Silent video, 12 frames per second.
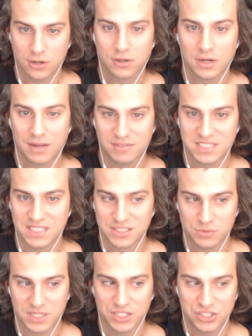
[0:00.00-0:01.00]
and obviously this one
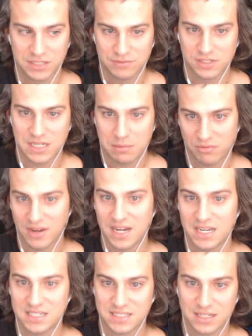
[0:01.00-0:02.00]
can shift on top of a
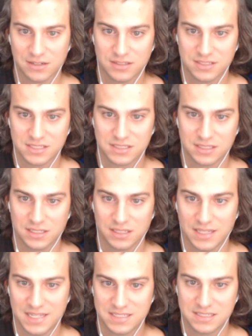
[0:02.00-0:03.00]
Hades that costs
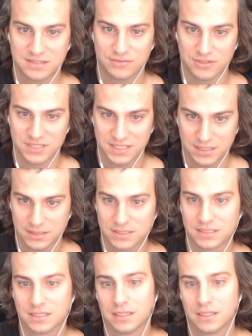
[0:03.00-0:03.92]
less for 6,